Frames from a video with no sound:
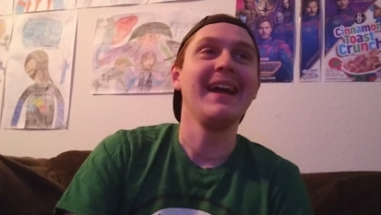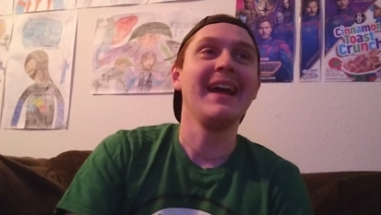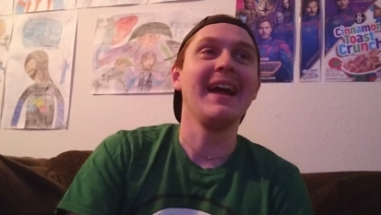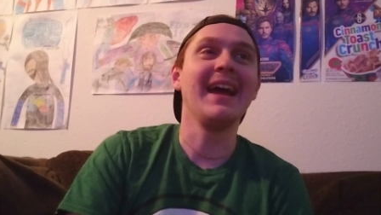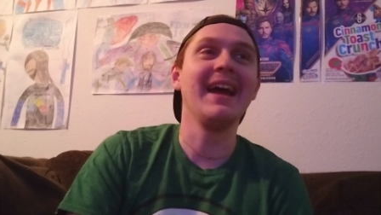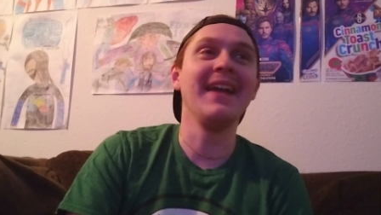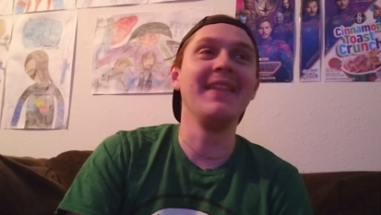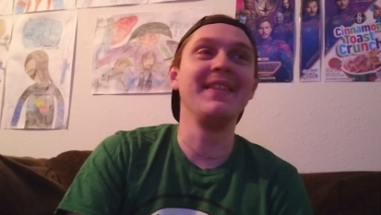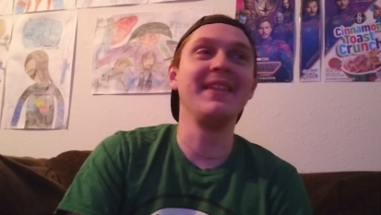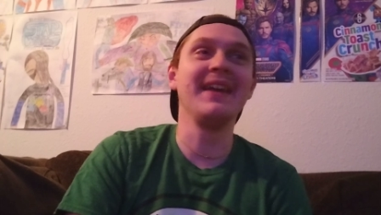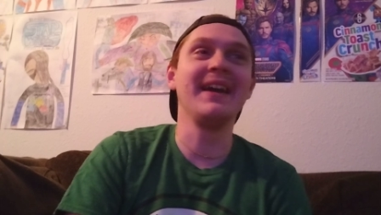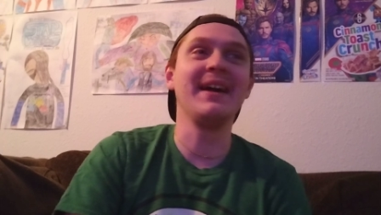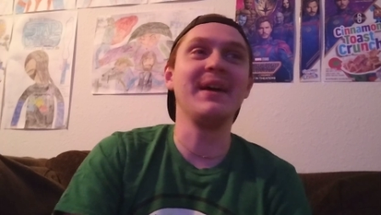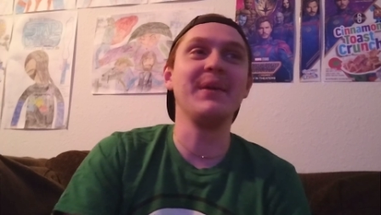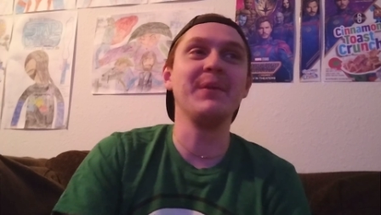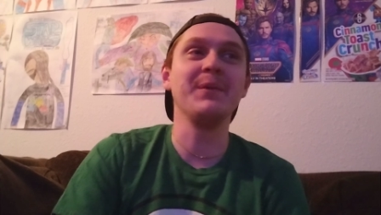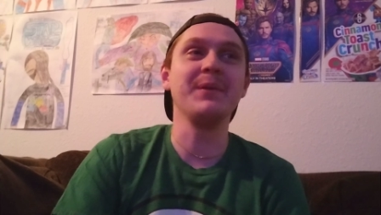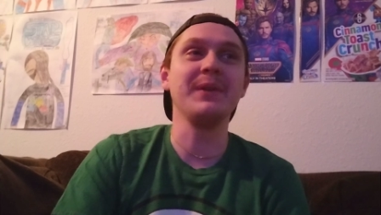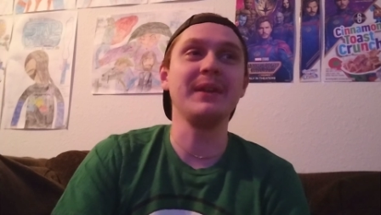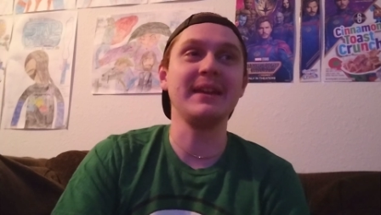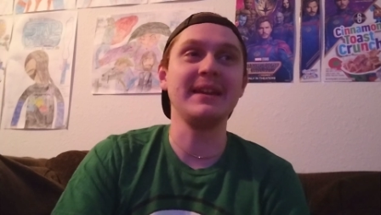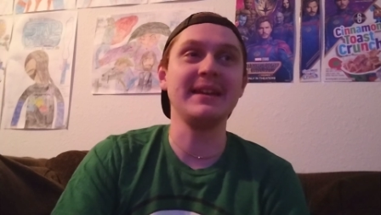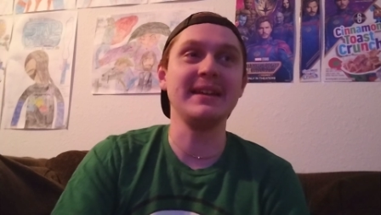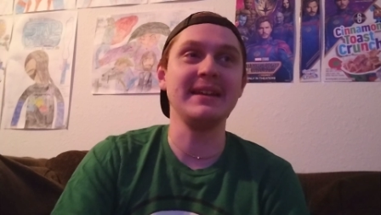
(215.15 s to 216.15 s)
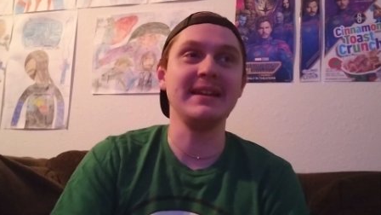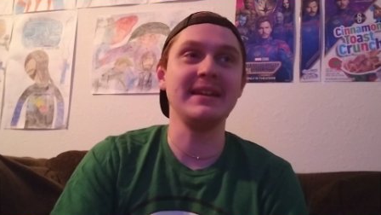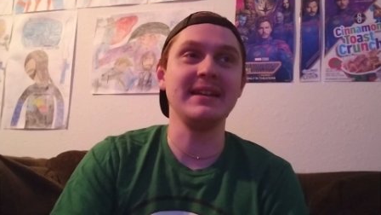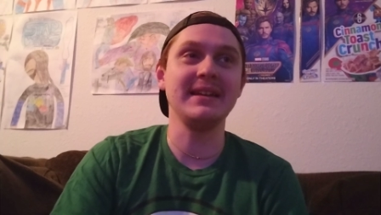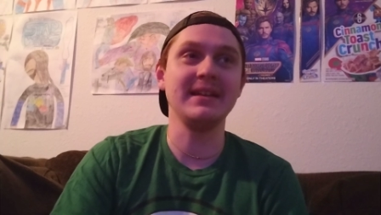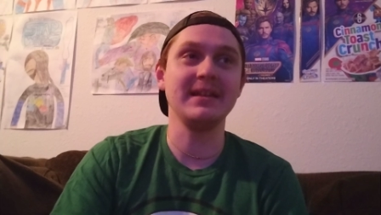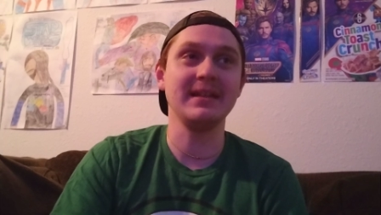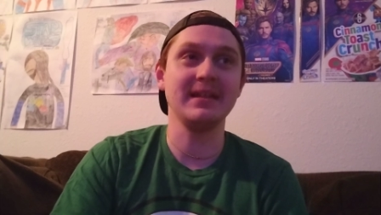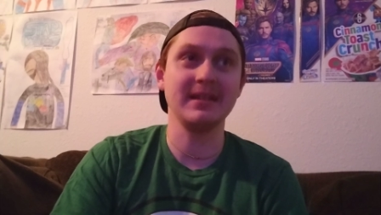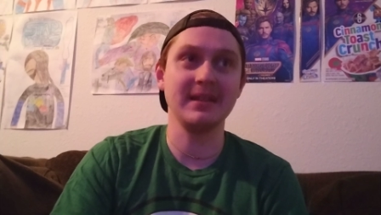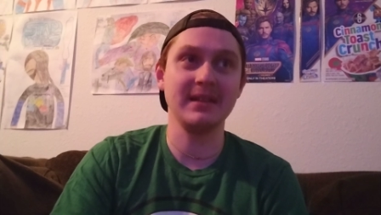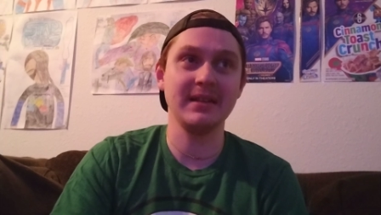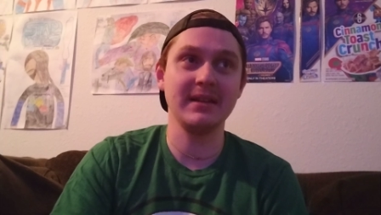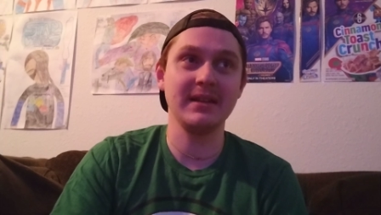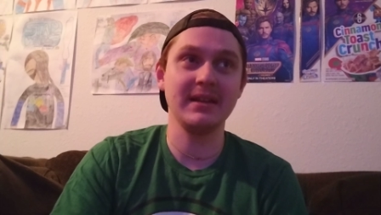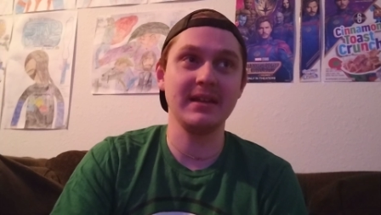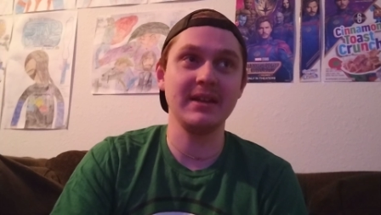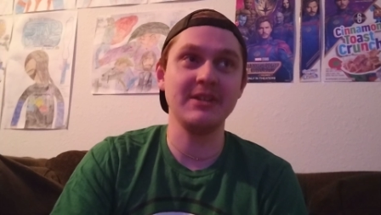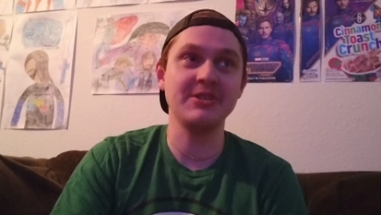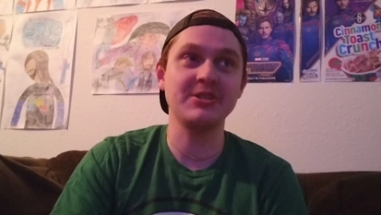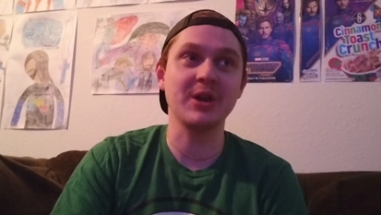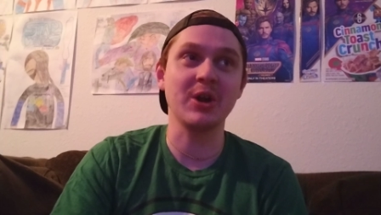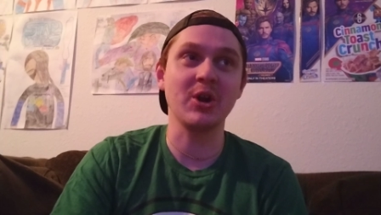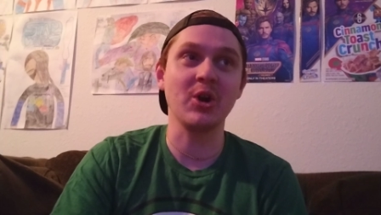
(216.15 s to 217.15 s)
And then he
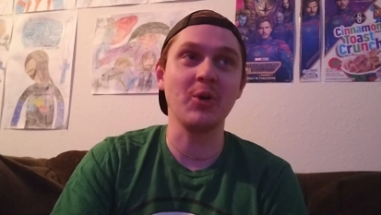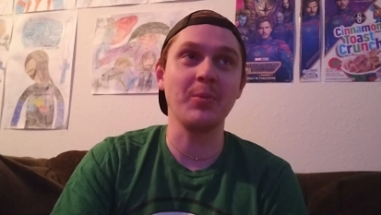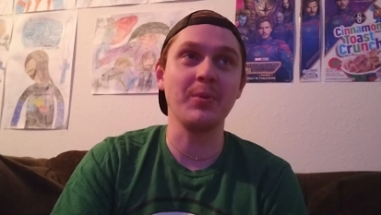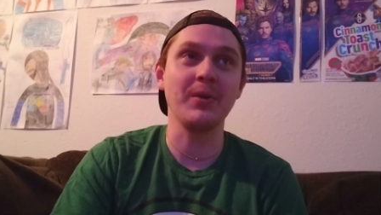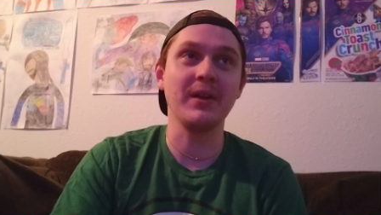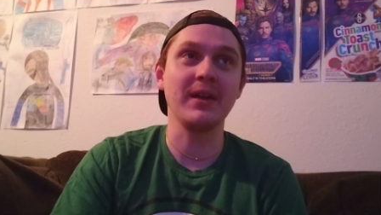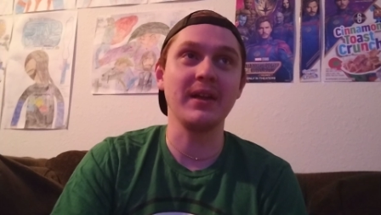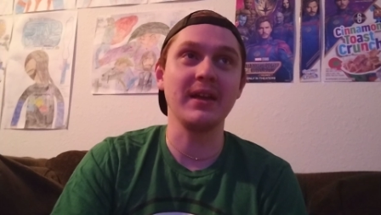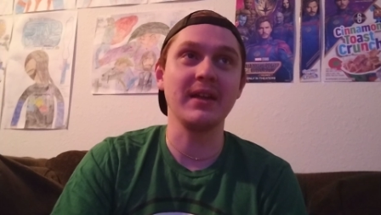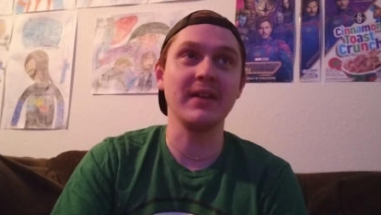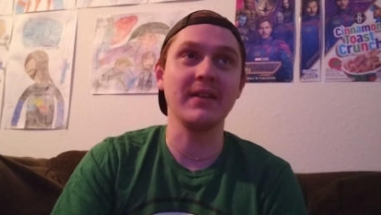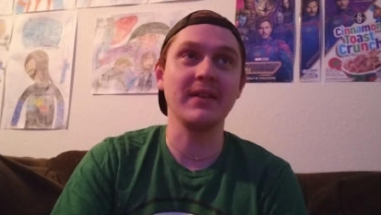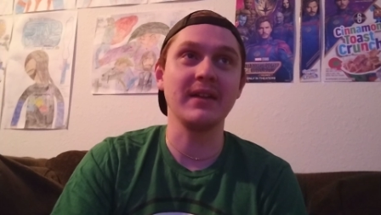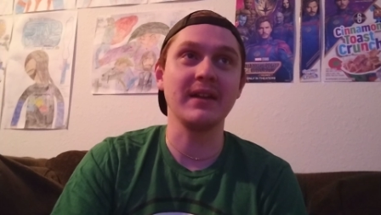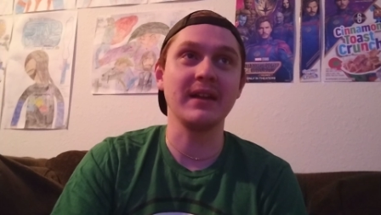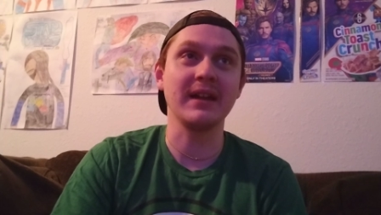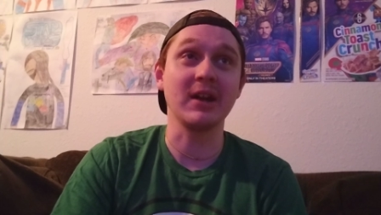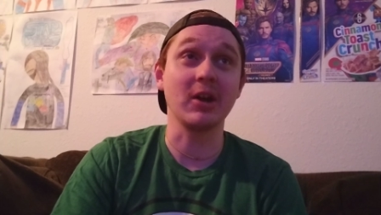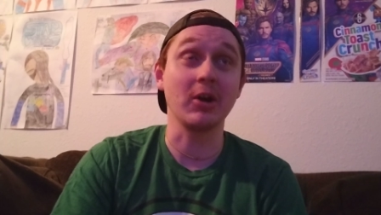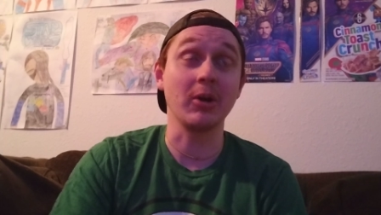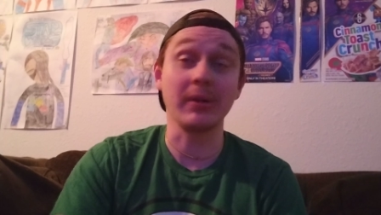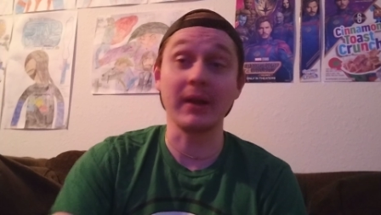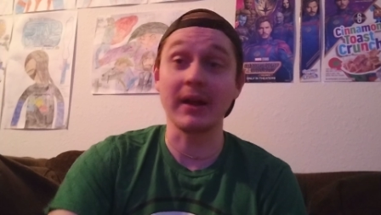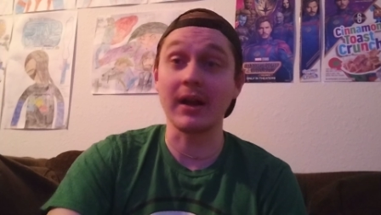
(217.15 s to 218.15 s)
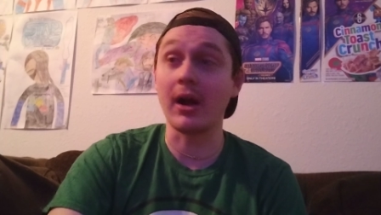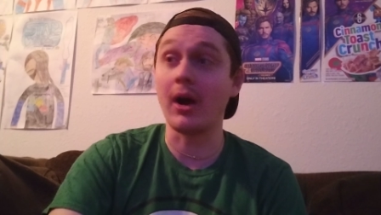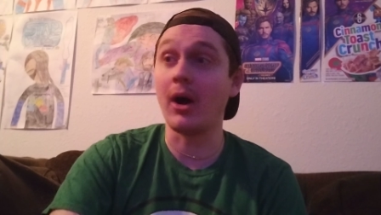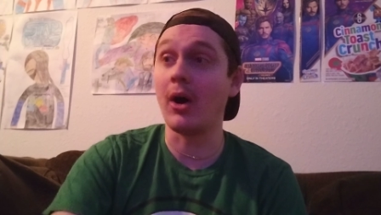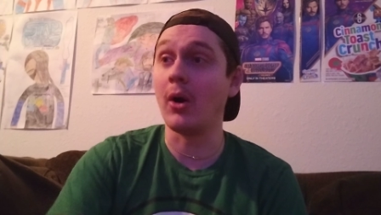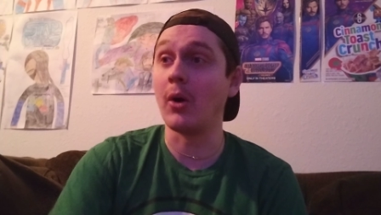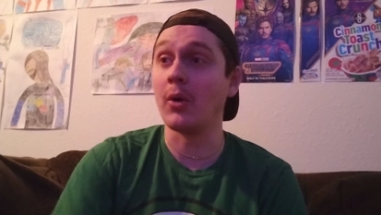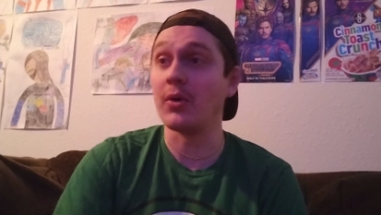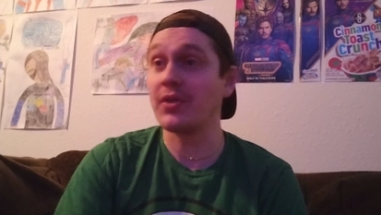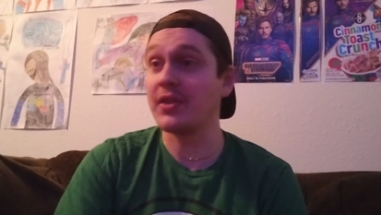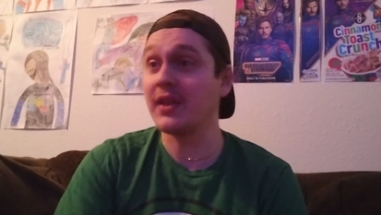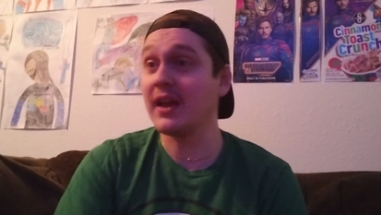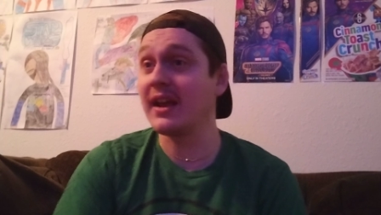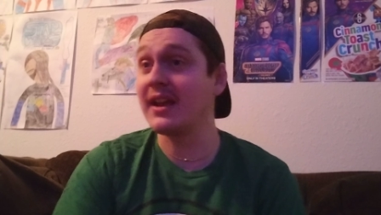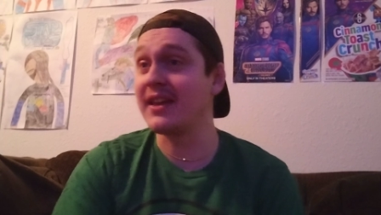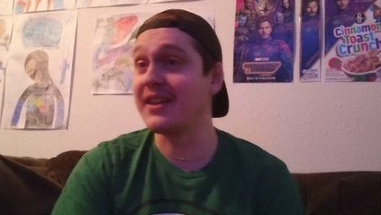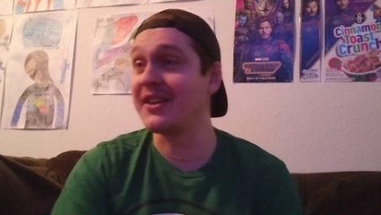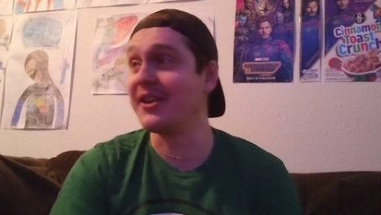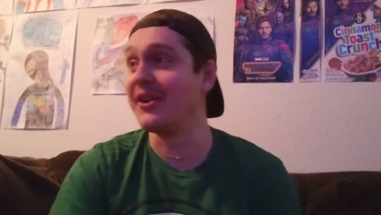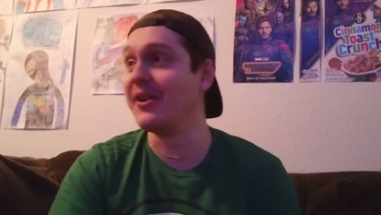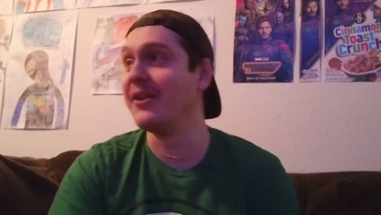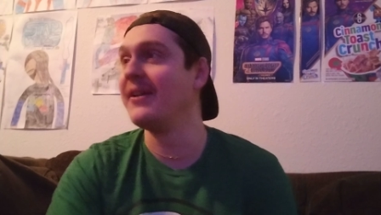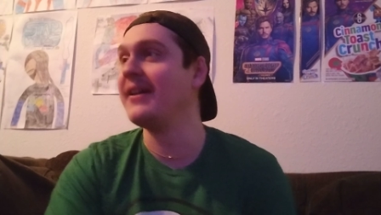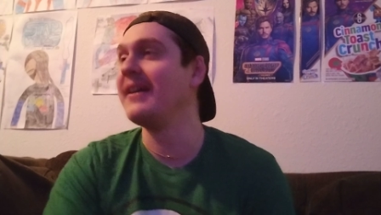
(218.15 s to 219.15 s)
he tried opening it like, "Oh, like, oh,
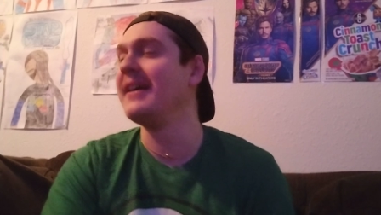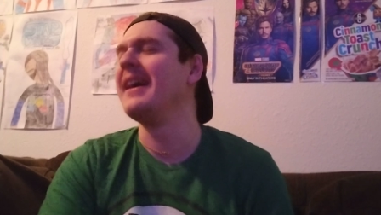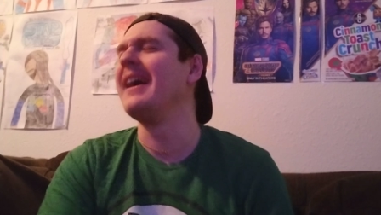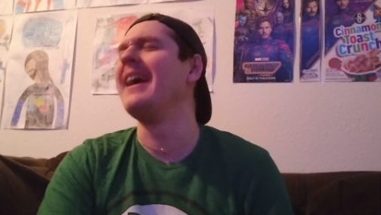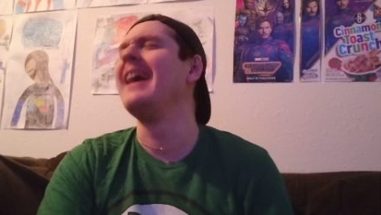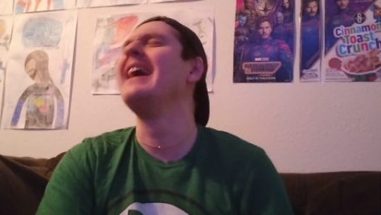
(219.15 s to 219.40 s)
thank you."